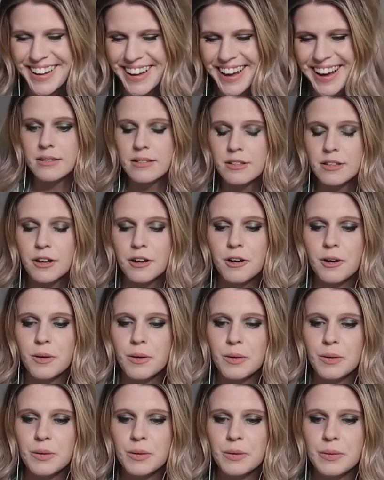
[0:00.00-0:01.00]

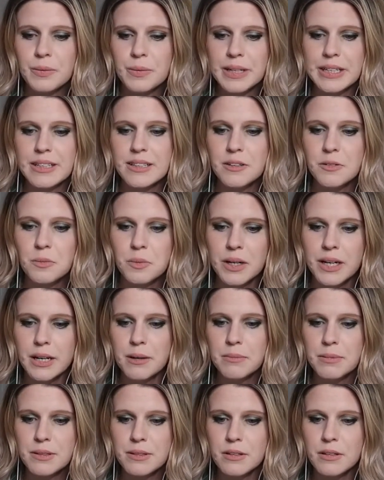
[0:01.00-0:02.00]
So we did one
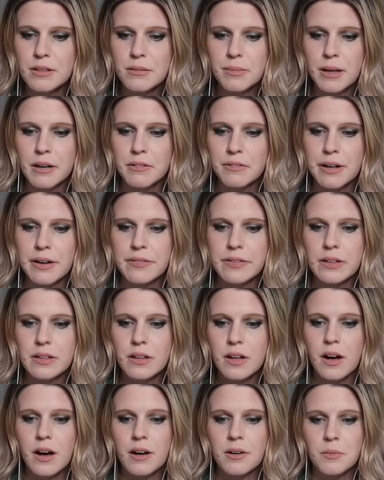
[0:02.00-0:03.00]
episode about
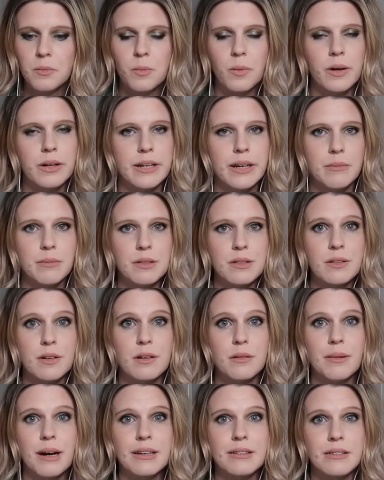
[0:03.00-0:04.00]
Ravenclaw and one episode
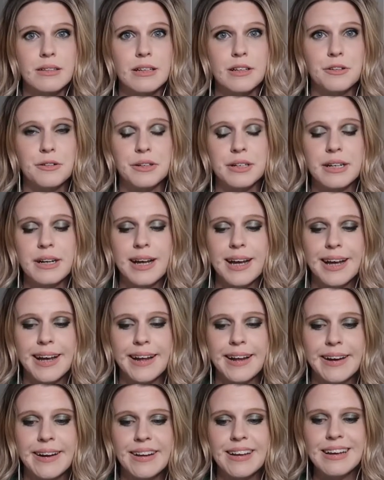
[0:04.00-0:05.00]
about Slytherin,
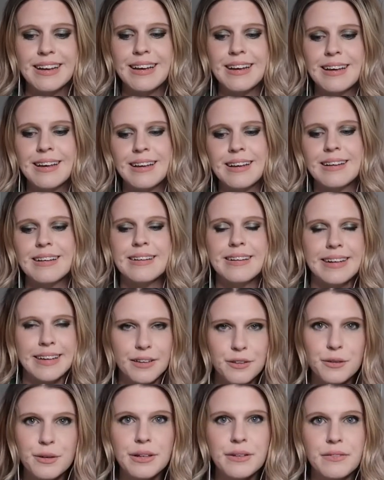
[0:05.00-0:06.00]
and
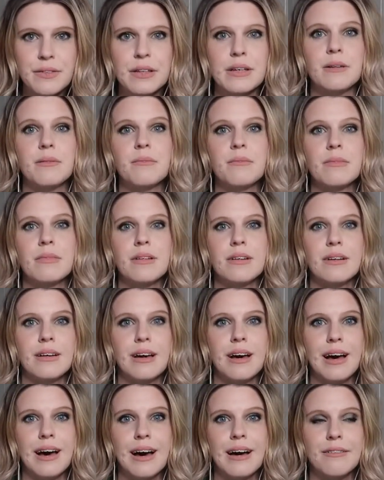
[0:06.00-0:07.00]
neither of them
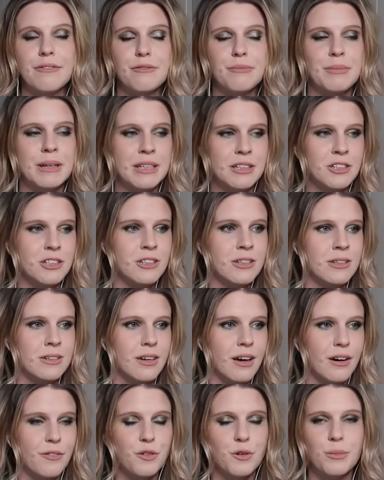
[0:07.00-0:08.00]
have mentioned
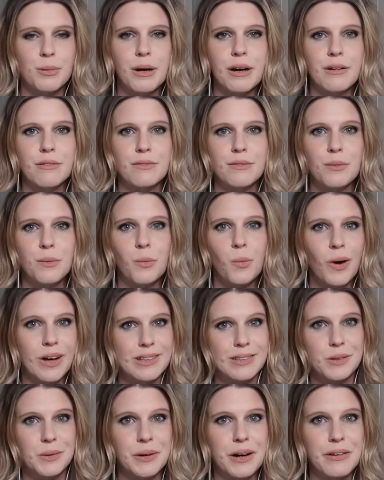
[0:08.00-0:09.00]
Hufflepuff
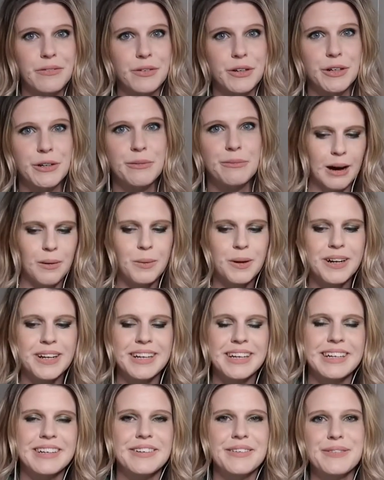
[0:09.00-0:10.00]
whatsoever. I want
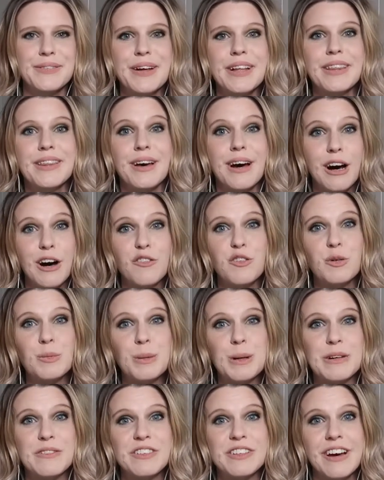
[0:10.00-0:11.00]
to give the
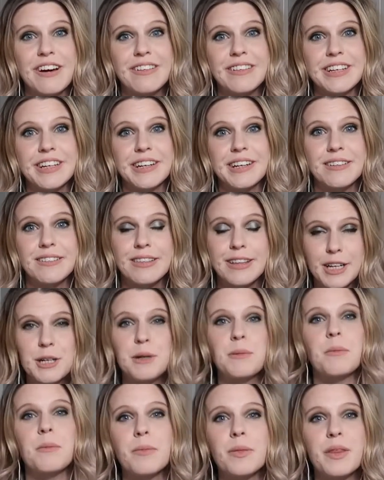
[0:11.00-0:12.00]
Hufflepuffs out there
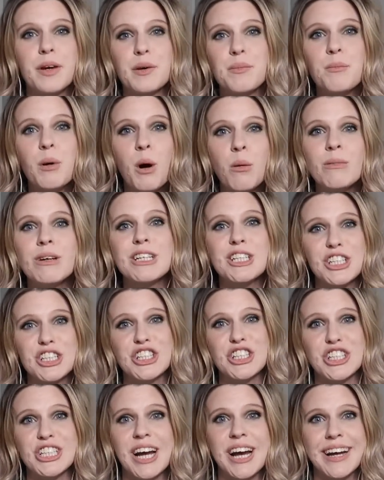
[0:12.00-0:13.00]
their moment to
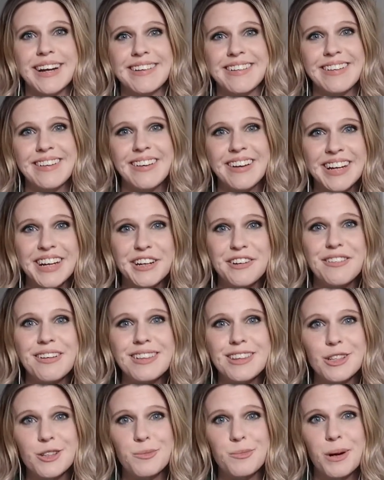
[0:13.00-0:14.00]
shine here
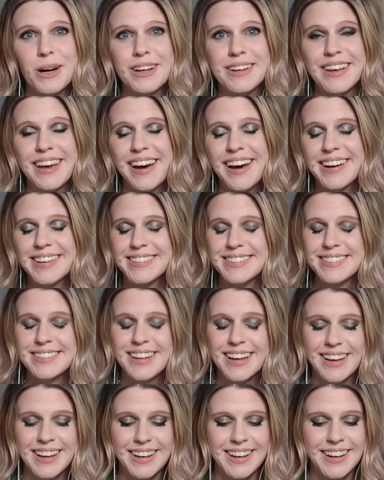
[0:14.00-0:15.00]
on this
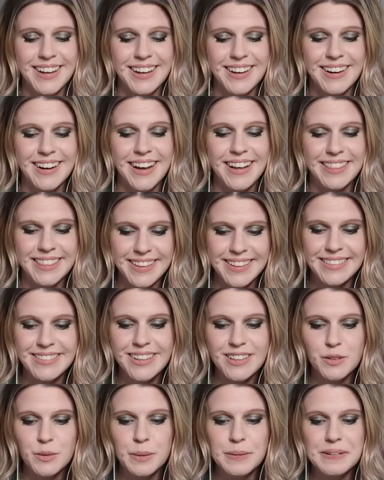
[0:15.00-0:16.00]
podcast, and I think
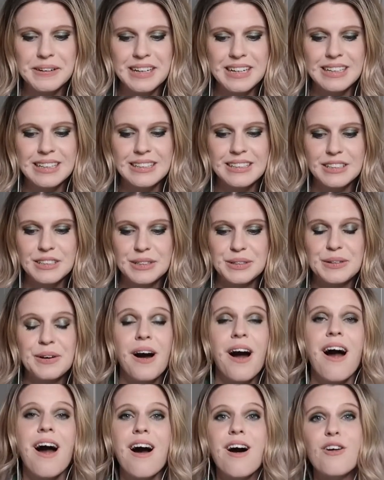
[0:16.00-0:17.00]
that's what we're going to do
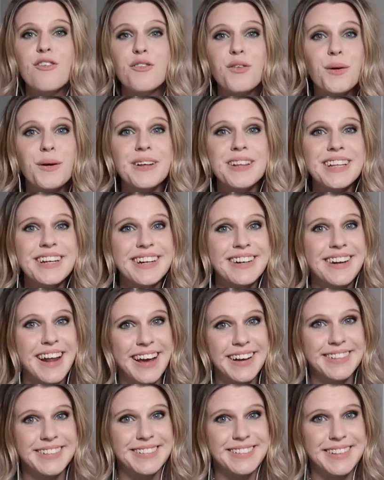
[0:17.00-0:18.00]
for the
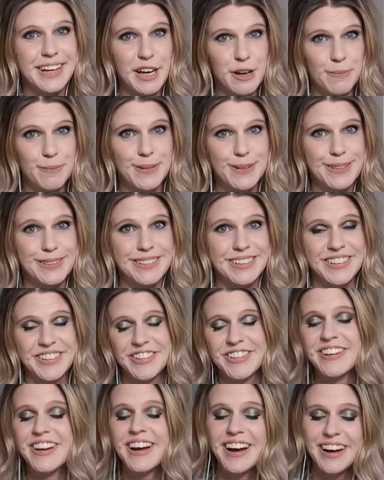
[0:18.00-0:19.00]
next
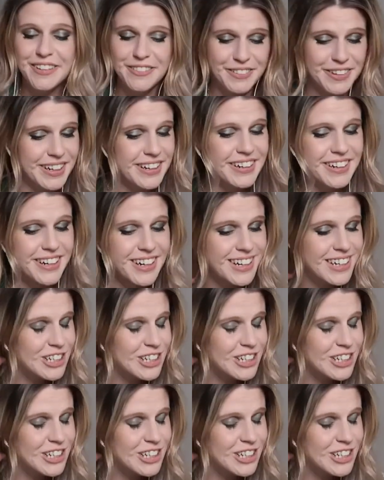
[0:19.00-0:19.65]
episode. We are going to